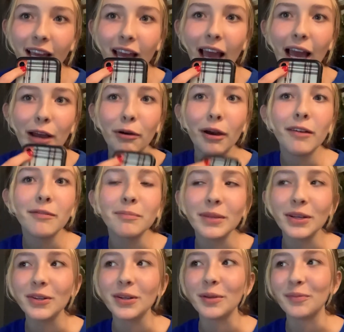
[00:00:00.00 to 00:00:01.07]
I don't have
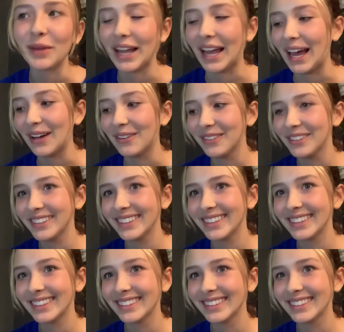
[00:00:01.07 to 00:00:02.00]
milk in my house,